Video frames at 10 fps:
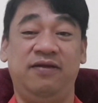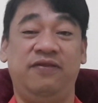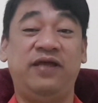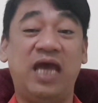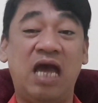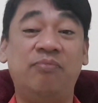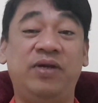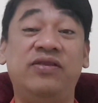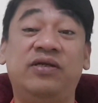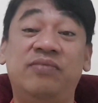they have
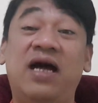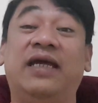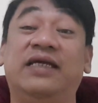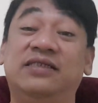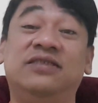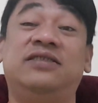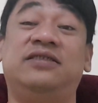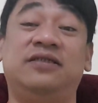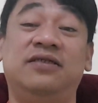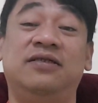in their
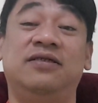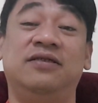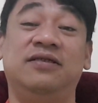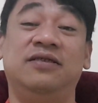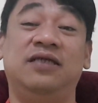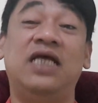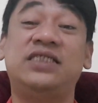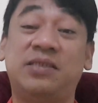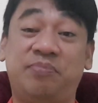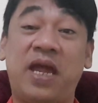minds
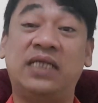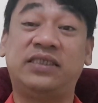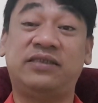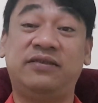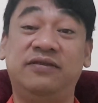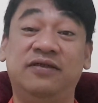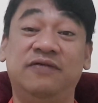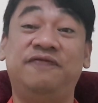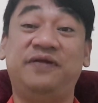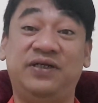is the best
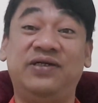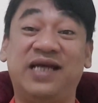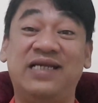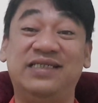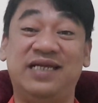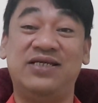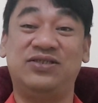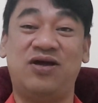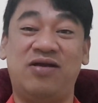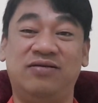for the
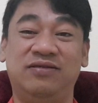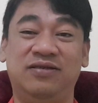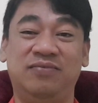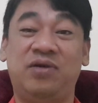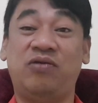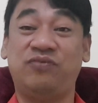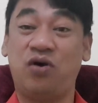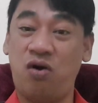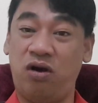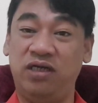organization. But of
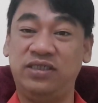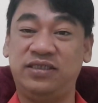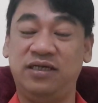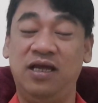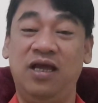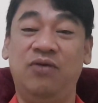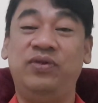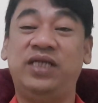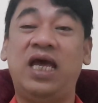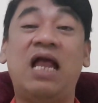course,
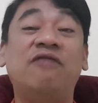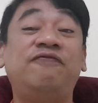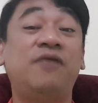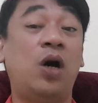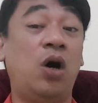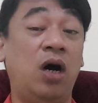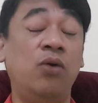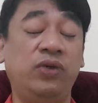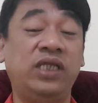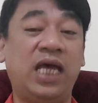with the help
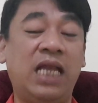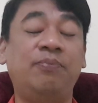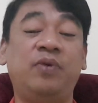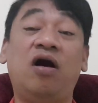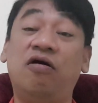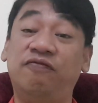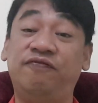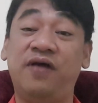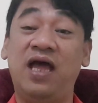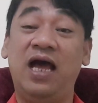
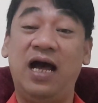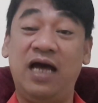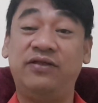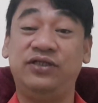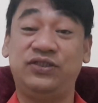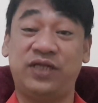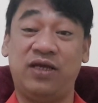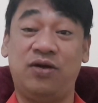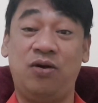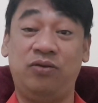of other
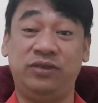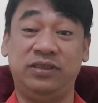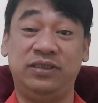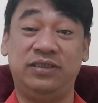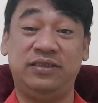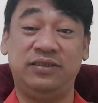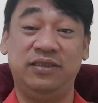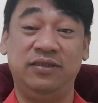stakeholders,